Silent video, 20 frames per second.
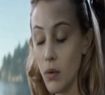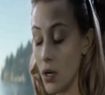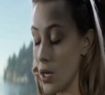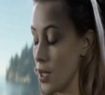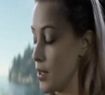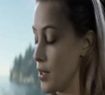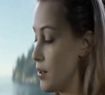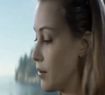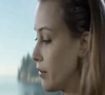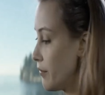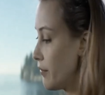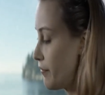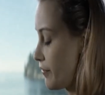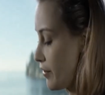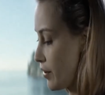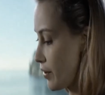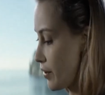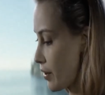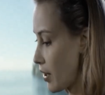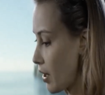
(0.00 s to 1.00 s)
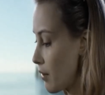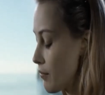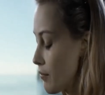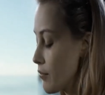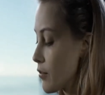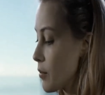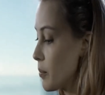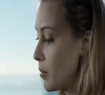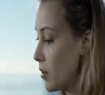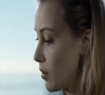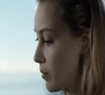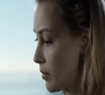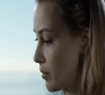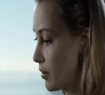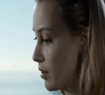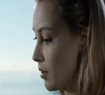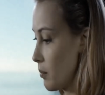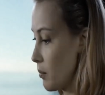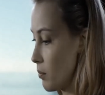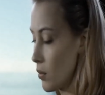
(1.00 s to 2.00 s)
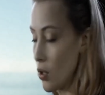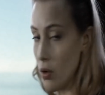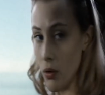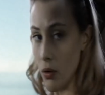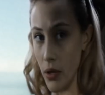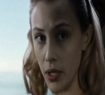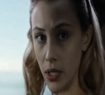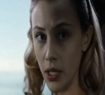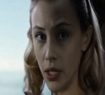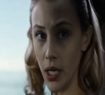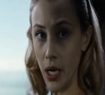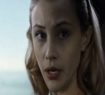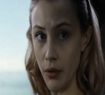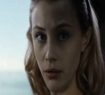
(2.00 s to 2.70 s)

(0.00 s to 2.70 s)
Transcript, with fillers: Natalie doesn't like the idea. She asks him if he knows